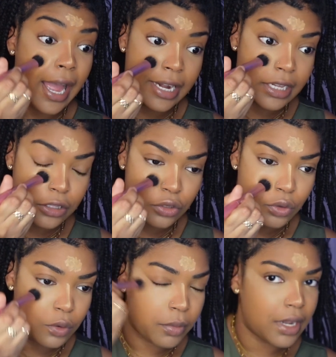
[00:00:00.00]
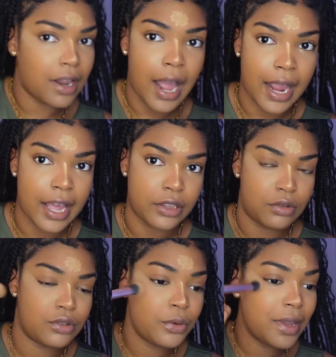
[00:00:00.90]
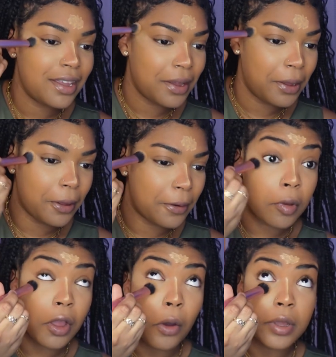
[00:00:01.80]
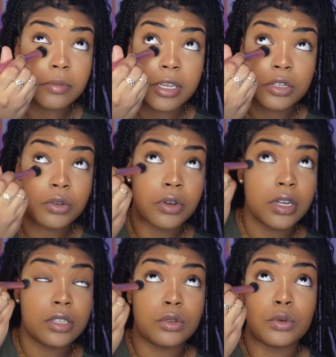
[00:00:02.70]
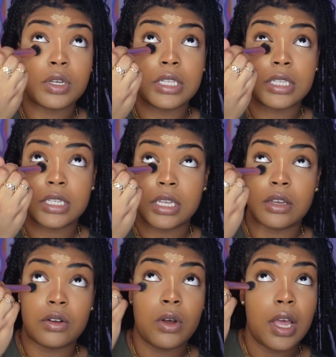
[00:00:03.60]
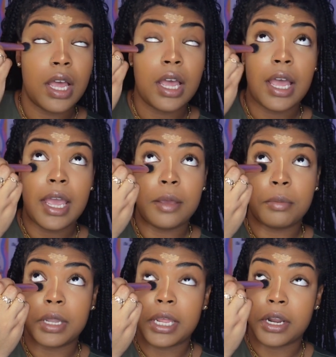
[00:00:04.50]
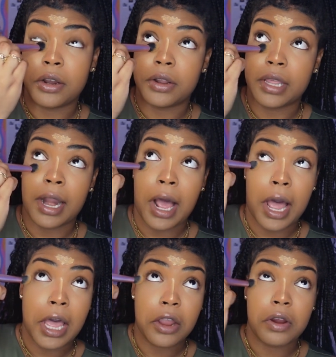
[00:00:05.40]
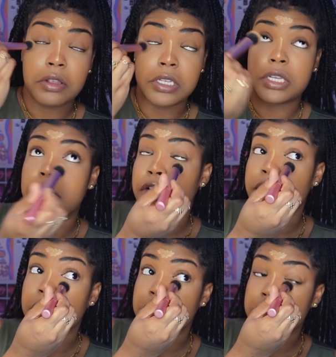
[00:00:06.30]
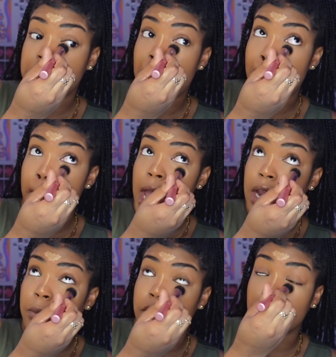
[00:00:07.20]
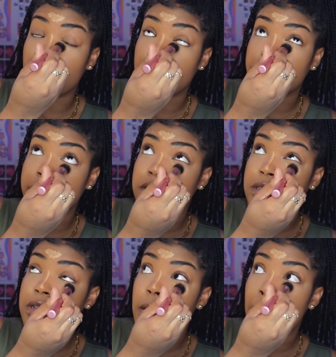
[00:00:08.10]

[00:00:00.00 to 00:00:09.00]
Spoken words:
I did too, but I got used to it. But always make sure to conceal and blend under that eye, or else it's gonna crease, and we don't want creases.